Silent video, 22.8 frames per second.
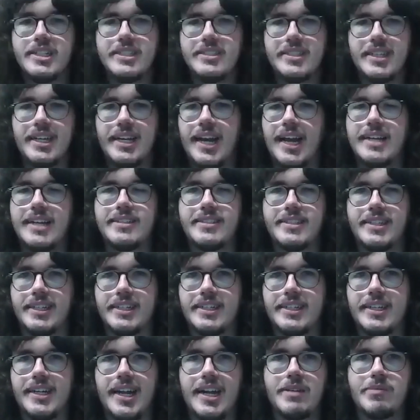is
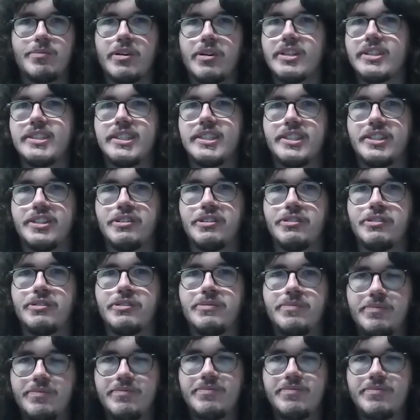Elastic and what does it do?